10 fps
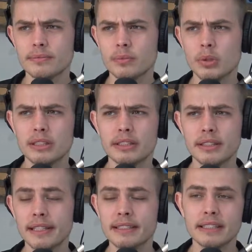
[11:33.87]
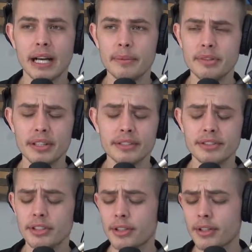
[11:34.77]
what's this times this
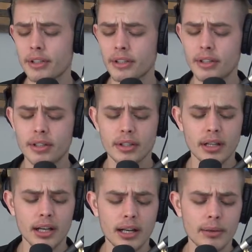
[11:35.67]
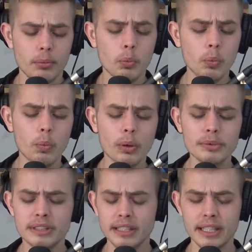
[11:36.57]
or uh, what
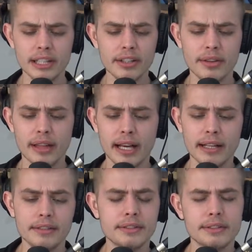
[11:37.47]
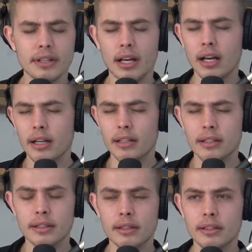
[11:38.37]
was the year that uh,
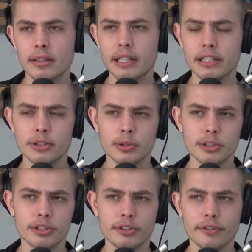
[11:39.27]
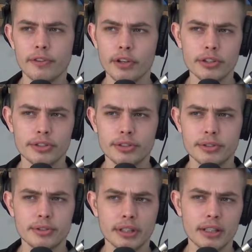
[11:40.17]
King George the First
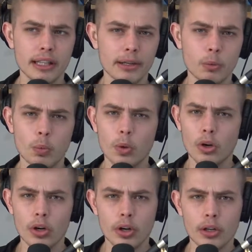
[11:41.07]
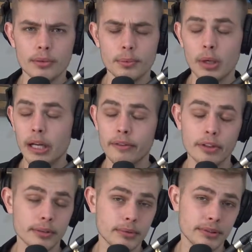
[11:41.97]
declared war on
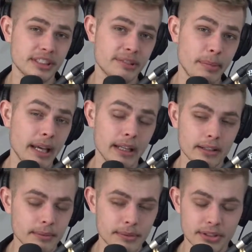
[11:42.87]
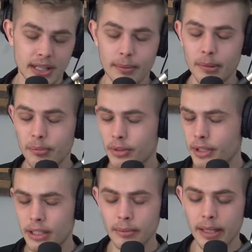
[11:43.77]
whatever it's Spain. I'm just I'm
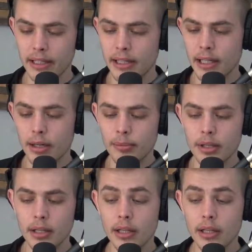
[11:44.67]
completely making that up.